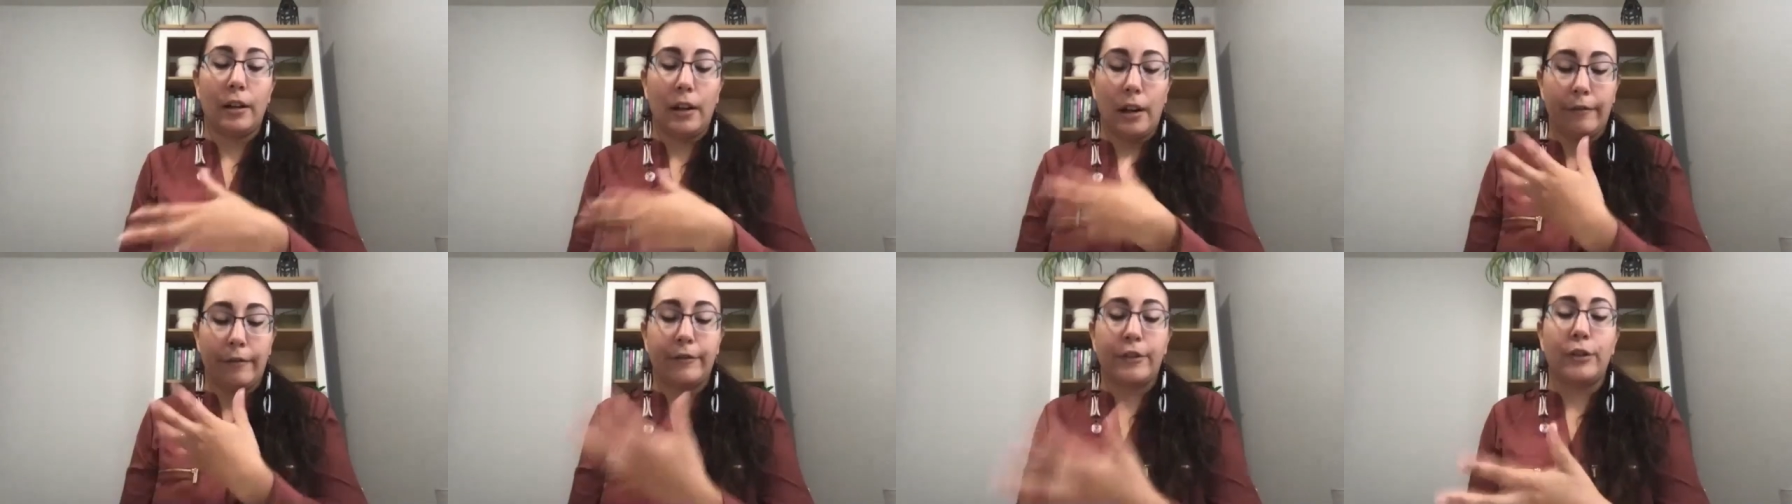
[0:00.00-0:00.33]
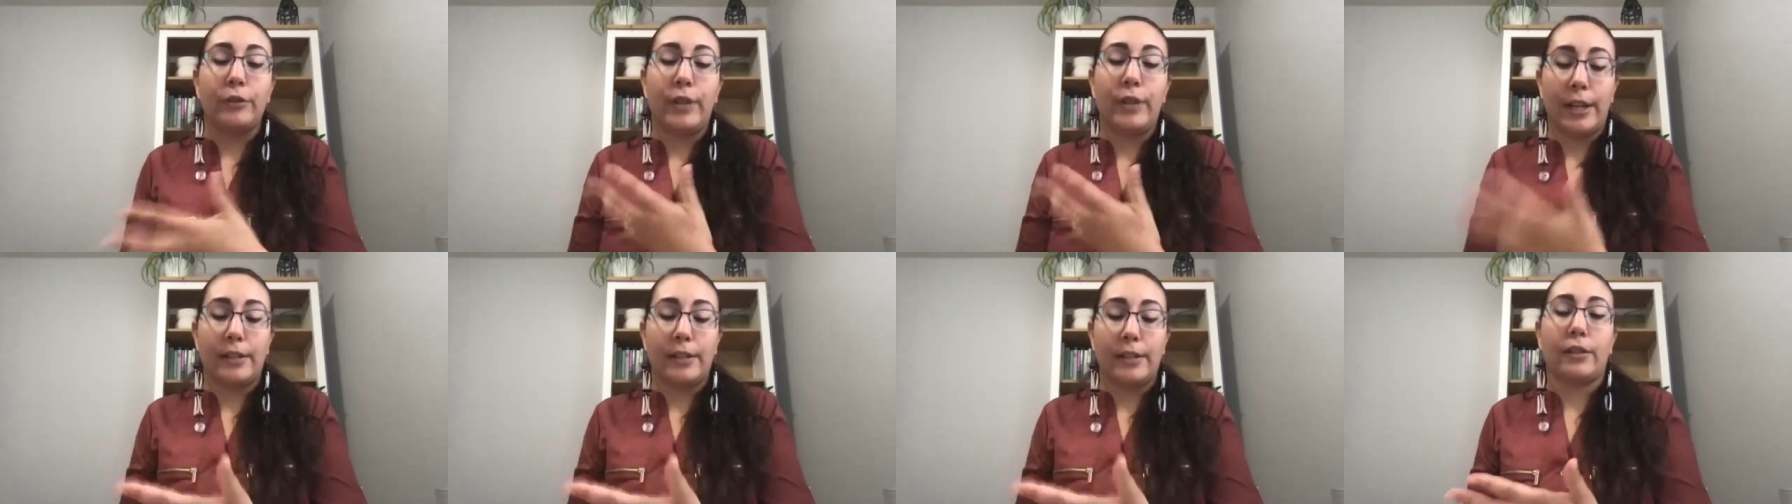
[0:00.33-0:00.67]
a
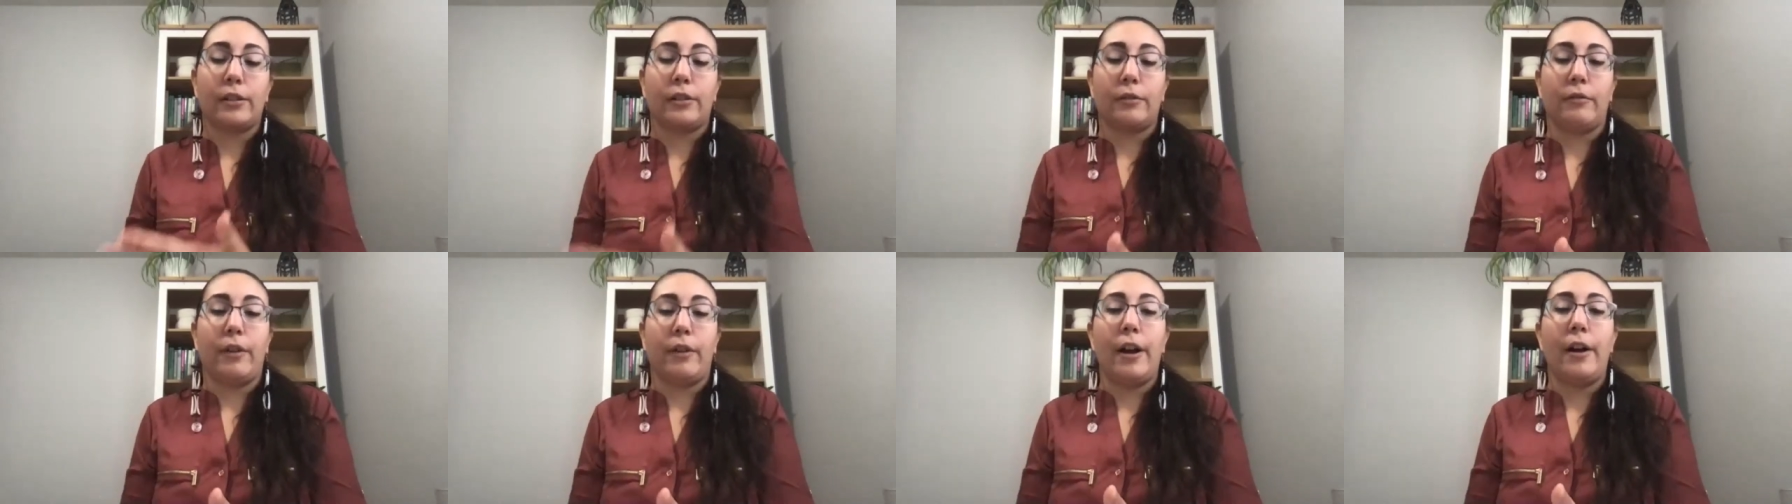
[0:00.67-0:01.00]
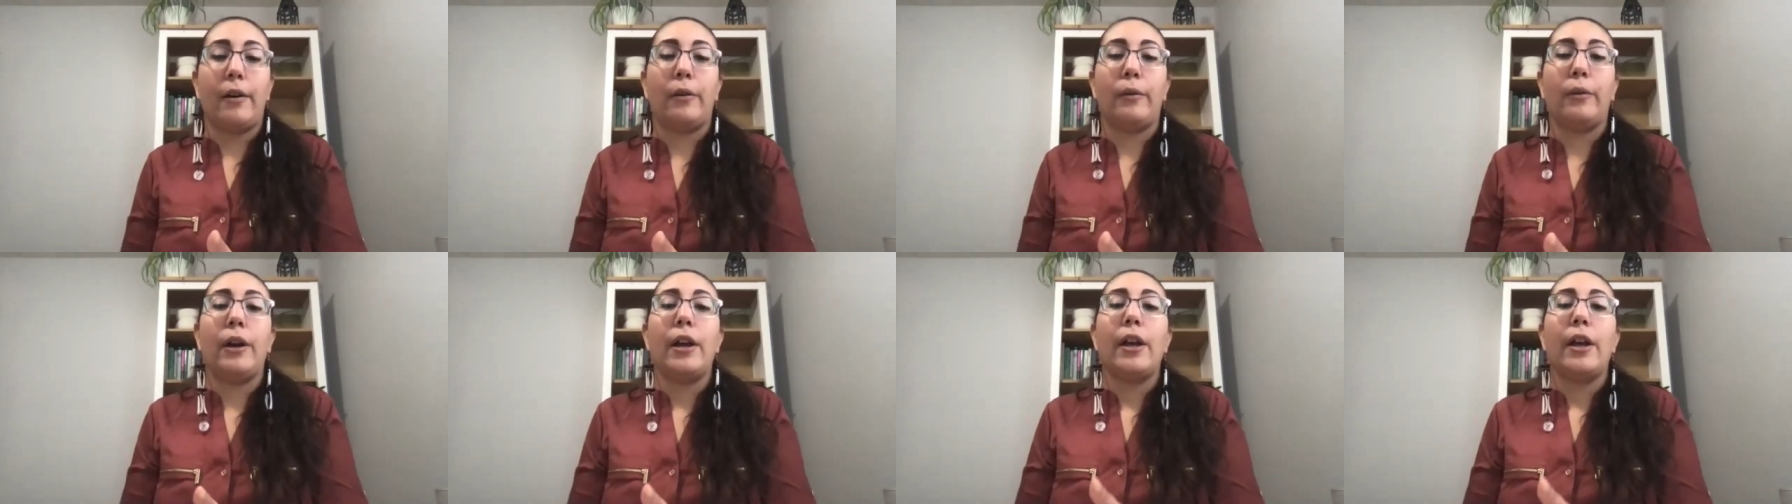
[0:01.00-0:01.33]
few days in a
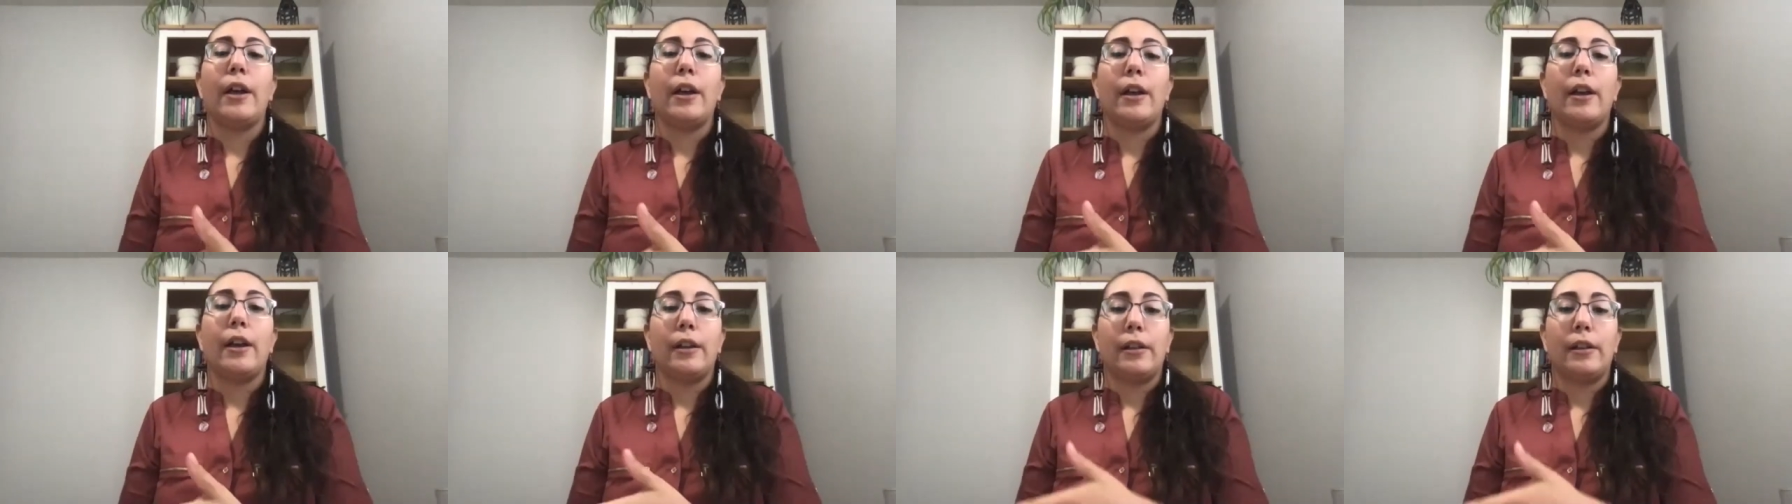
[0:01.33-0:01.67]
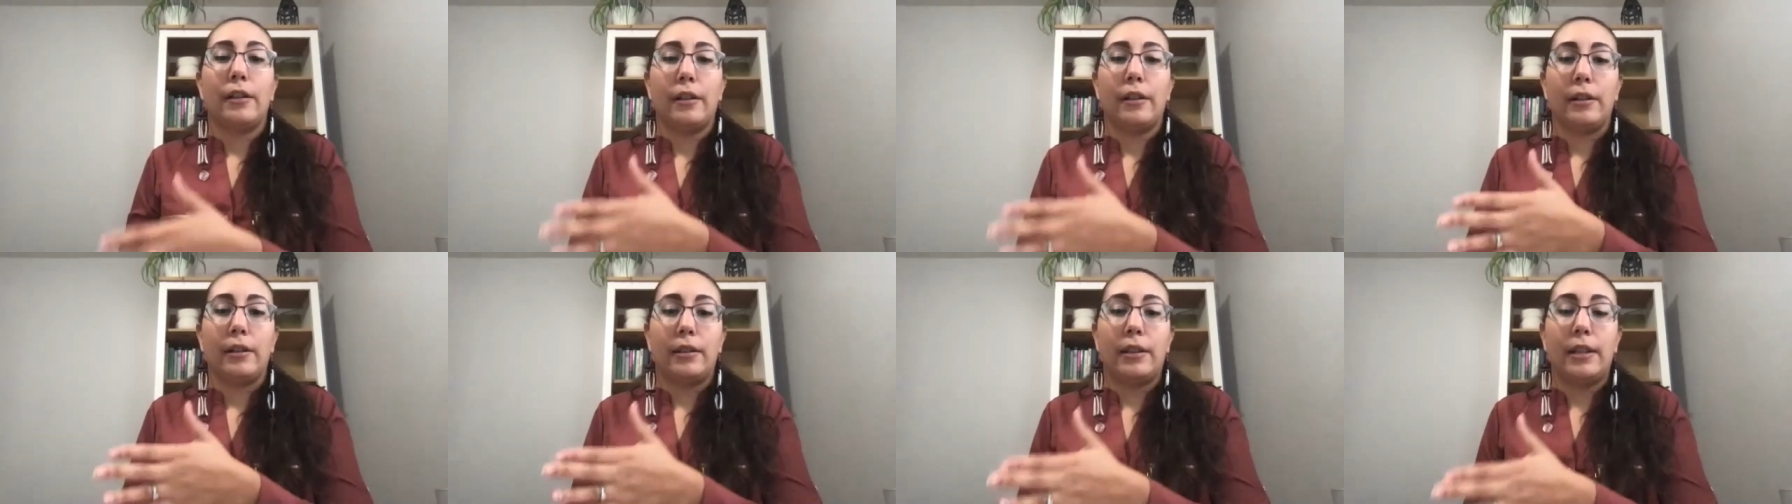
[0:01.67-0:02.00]
row,
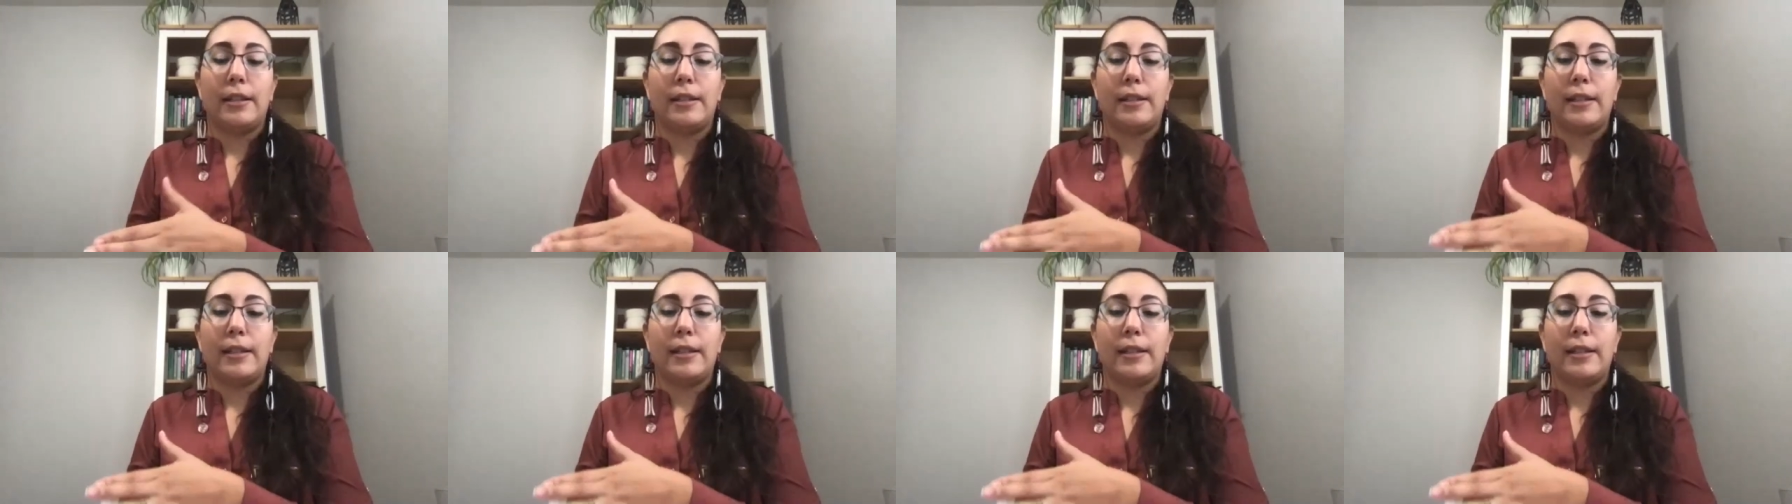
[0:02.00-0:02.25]
this